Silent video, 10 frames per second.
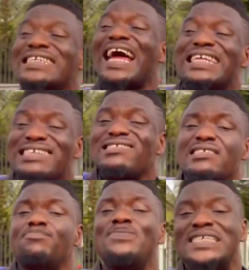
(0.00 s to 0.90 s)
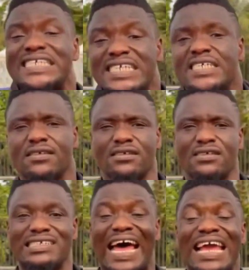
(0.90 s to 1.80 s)
Now this in pikin,
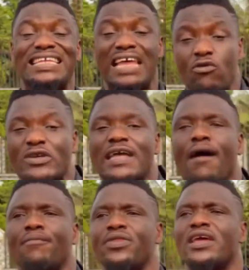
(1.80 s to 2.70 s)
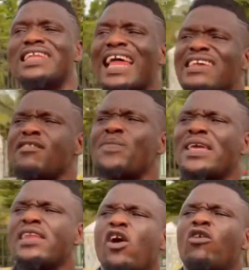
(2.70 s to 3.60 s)
now he day with him. Now this in
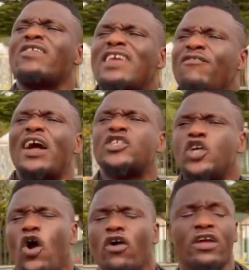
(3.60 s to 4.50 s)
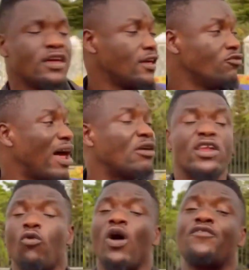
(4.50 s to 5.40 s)
pikin, they always give him joy. You know, I know
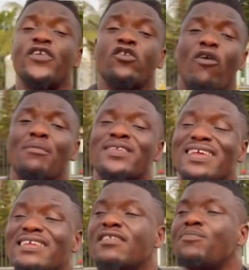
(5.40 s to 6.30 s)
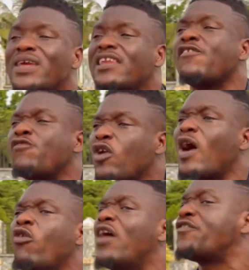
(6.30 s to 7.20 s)
they watch video where they say this is picking, they follow
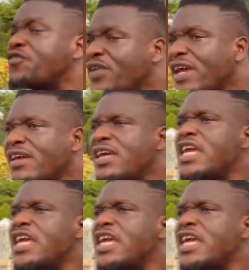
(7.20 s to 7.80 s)
and go everywhere.